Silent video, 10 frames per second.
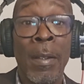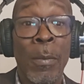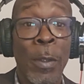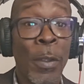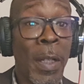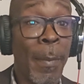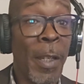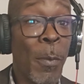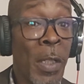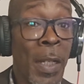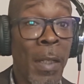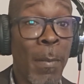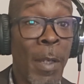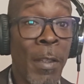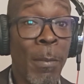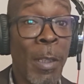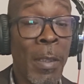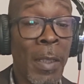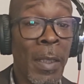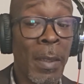When you come in, we take your
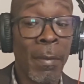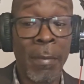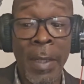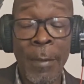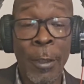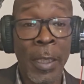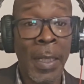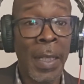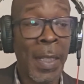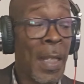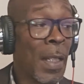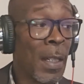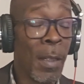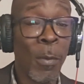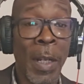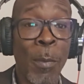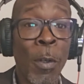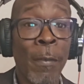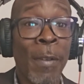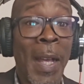measurements and everything like that. When I
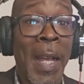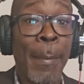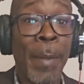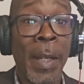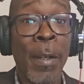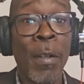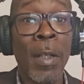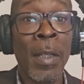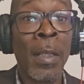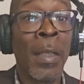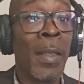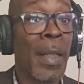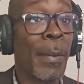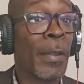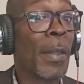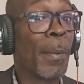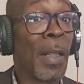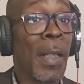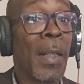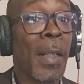worked for Ike Behar, that was something
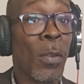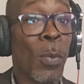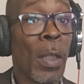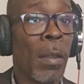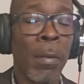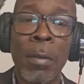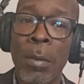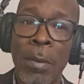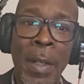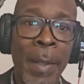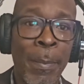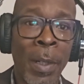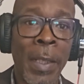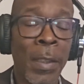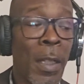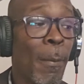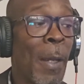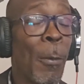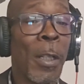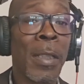they did as well. Great place. Y'all
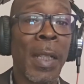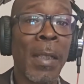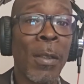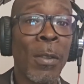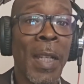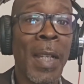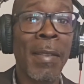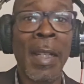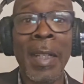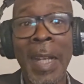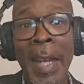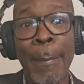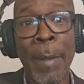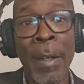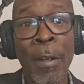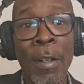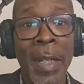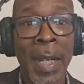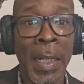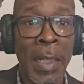might want to check those guys out at
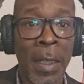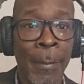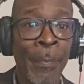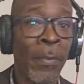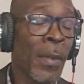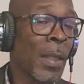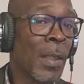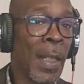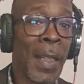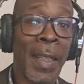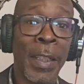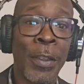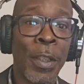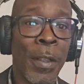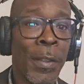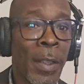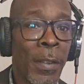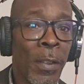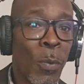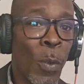IkeBehar.com. Check out their shirts.
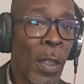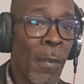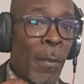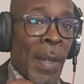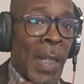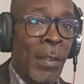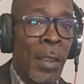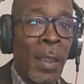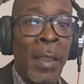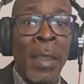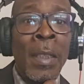This is one of them, actually.